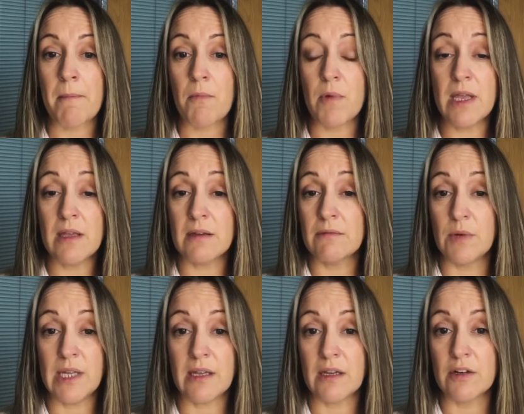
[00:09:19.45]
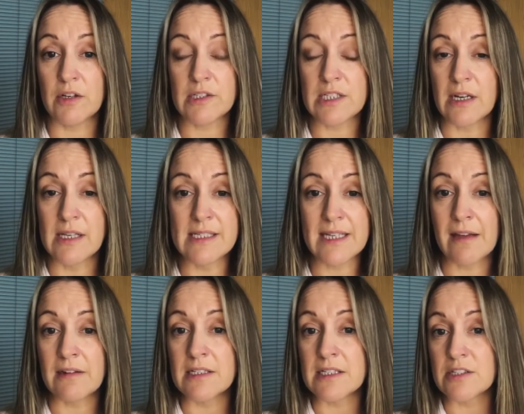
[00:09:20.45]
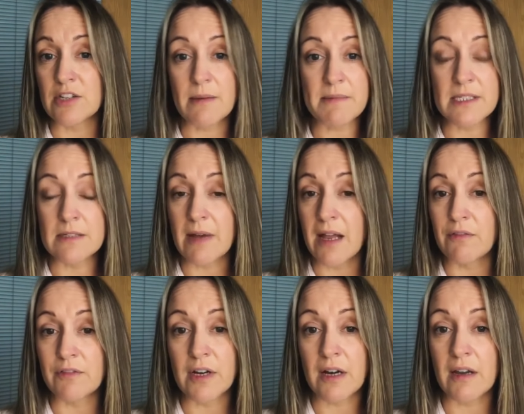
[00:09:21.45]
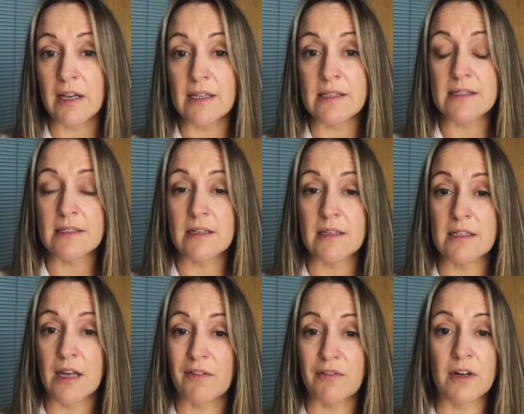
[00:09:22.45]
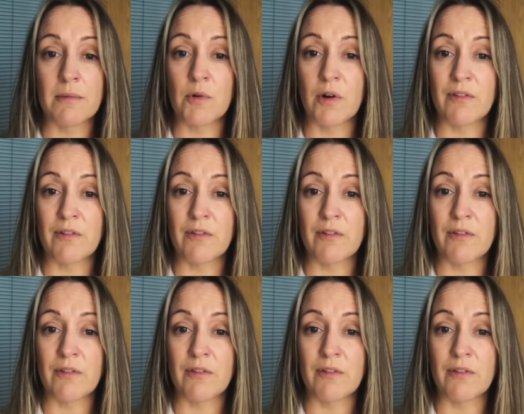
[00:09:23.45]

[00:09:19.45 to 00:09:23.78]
We can cut tiles down into strips as well for clients and offer more